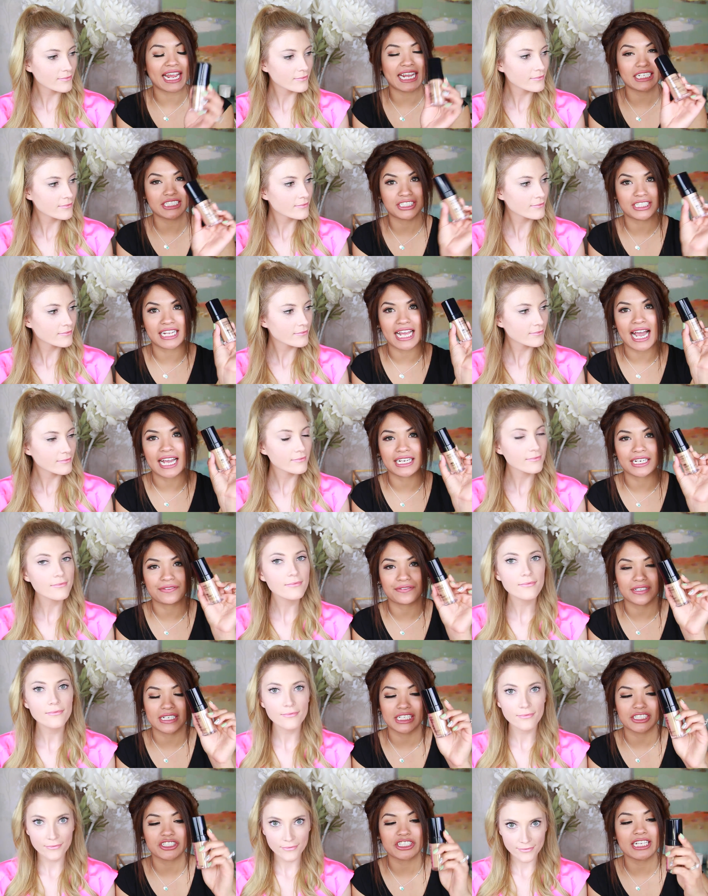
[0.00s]
Speaker 1: HD High
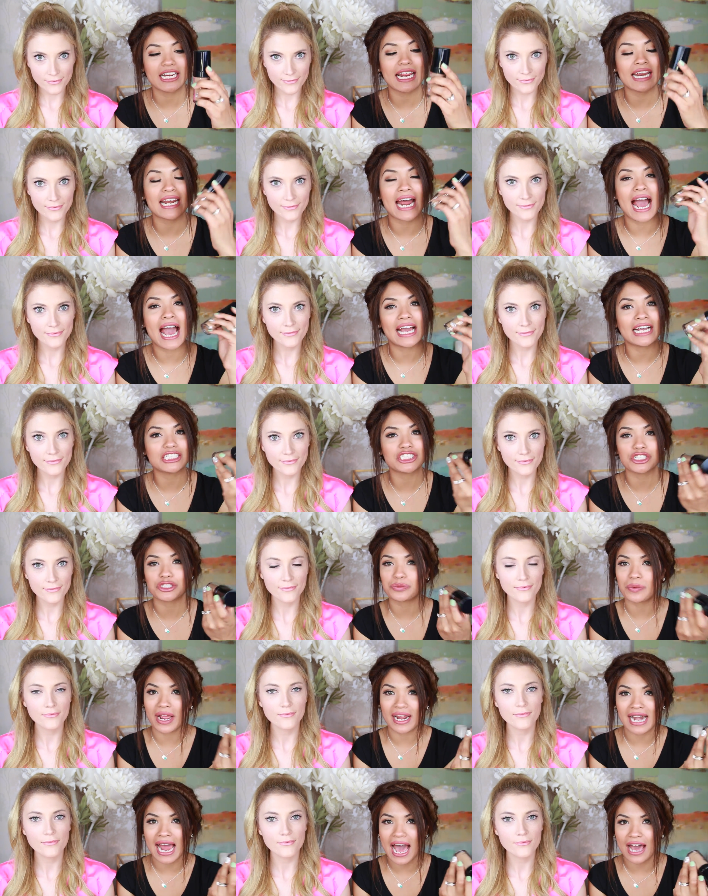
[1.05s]
Definition and I
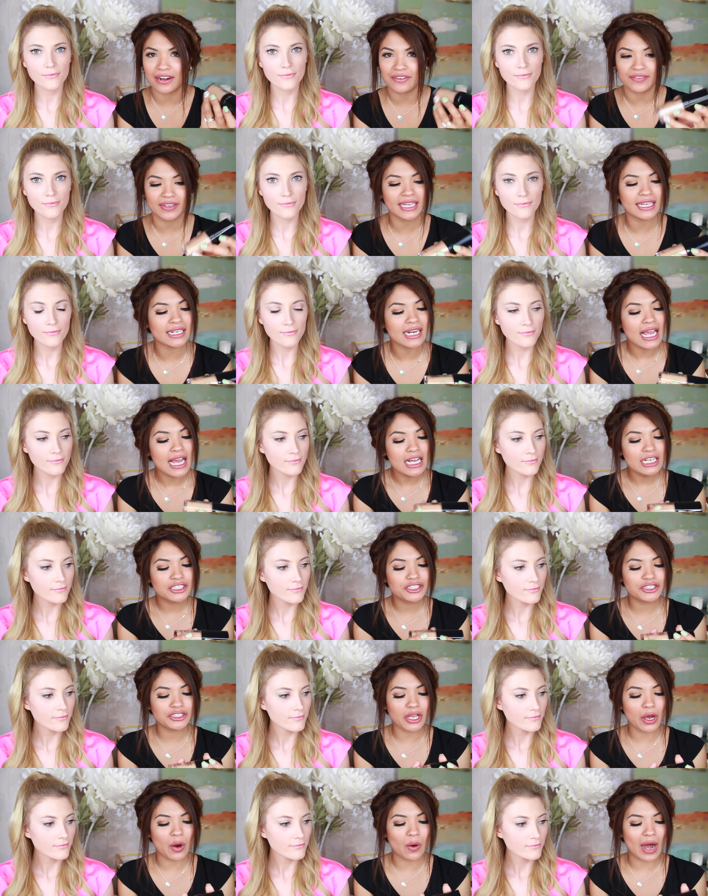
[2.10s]
just ran out of it
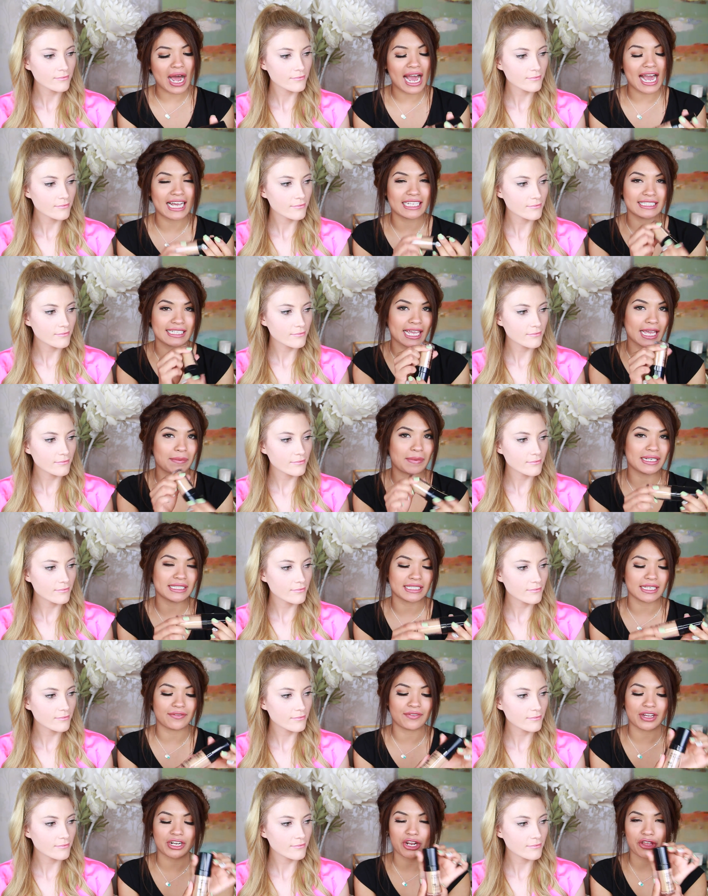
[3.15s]
so I had to get
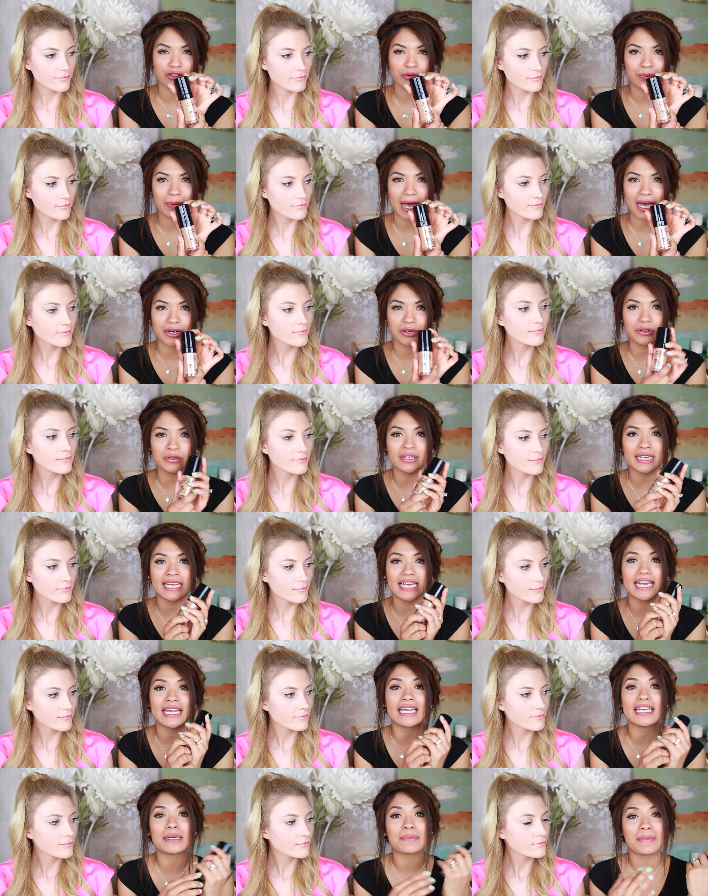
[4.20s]
myself another
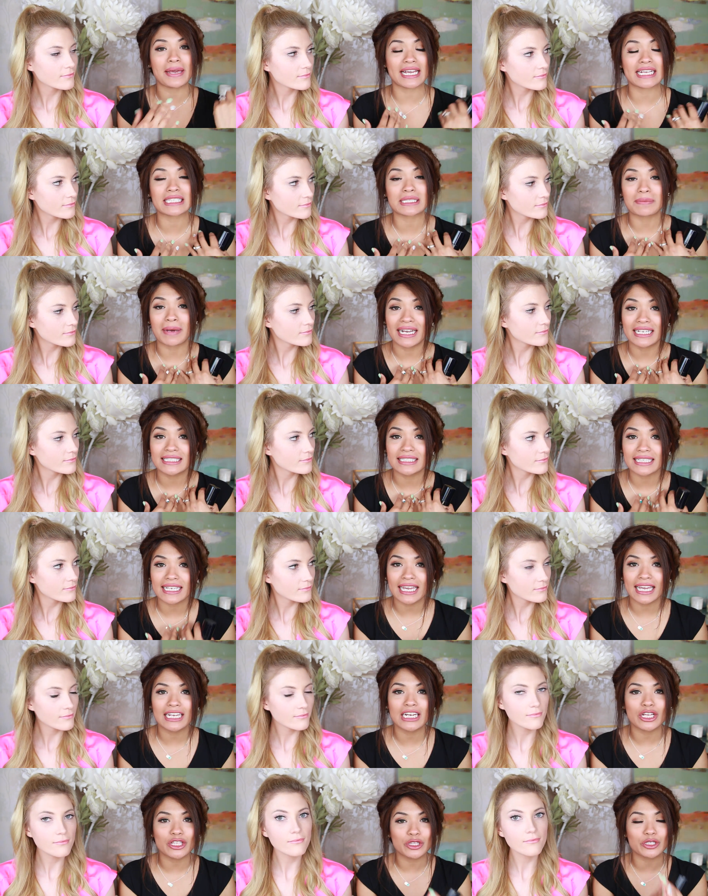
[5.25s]
bottle. It makes my
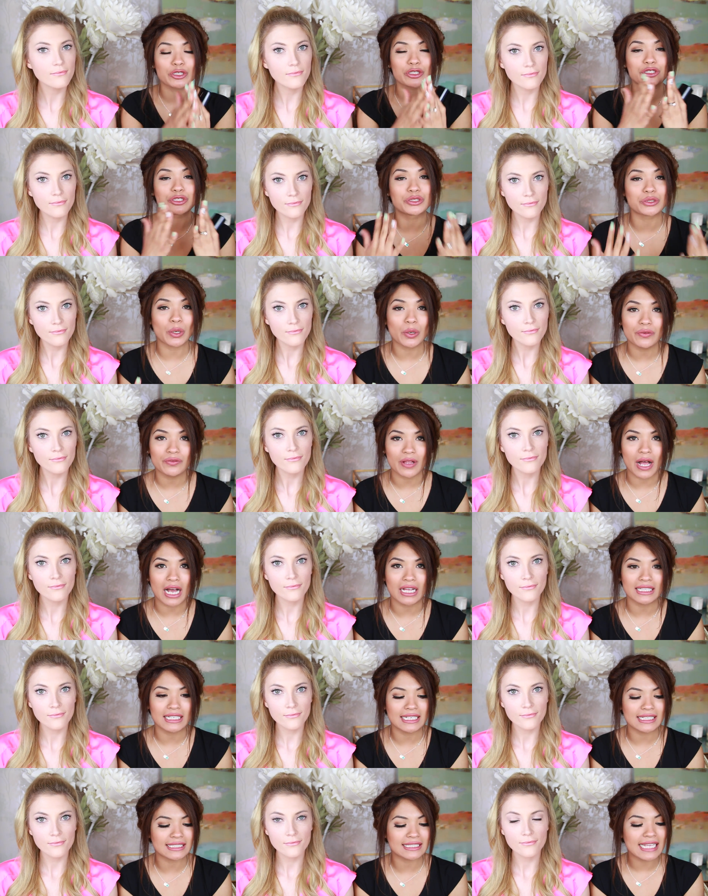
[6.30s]
skin look so
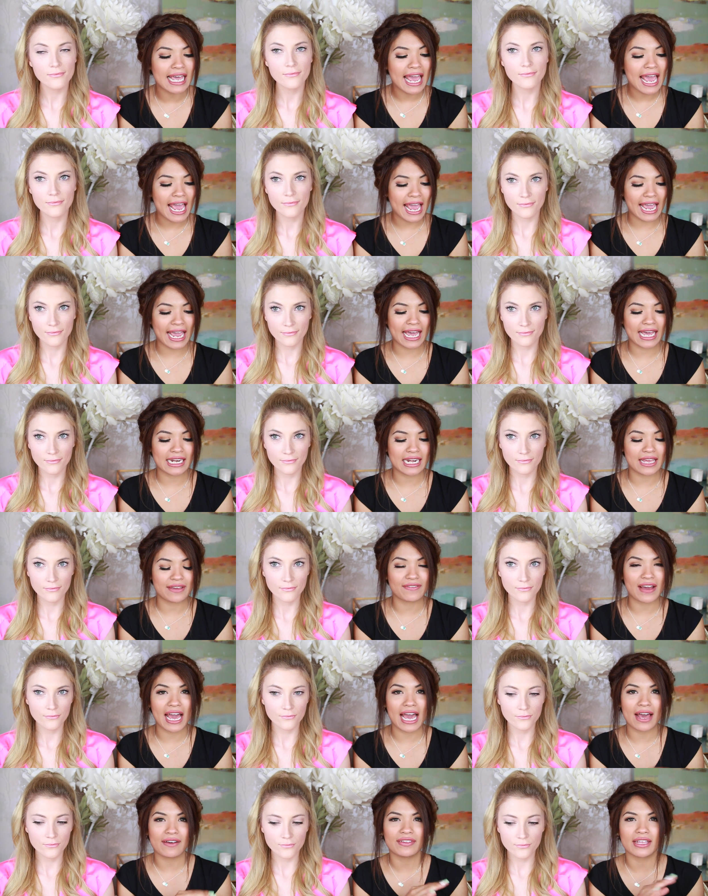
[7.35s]
flawless and
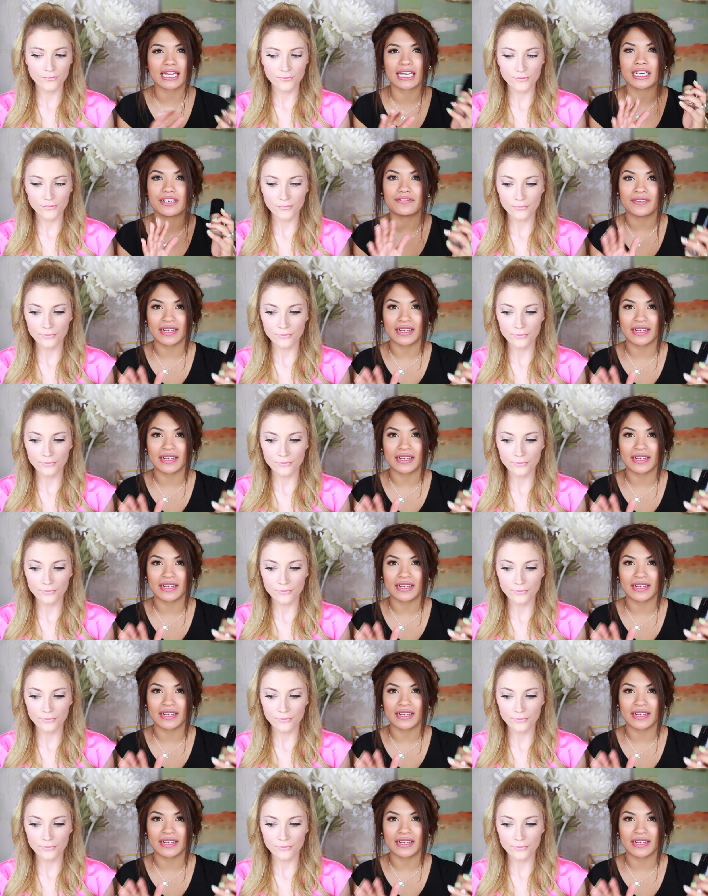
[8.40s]
if I have like an